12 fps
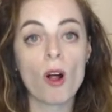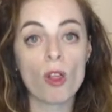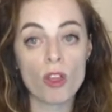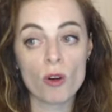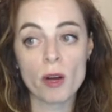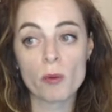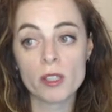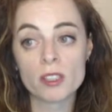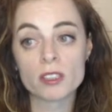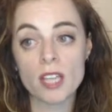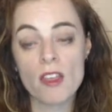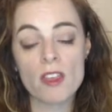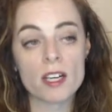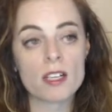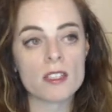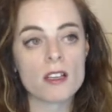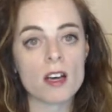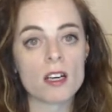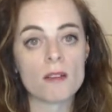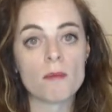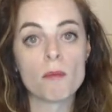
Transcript: although I will say that it has gotten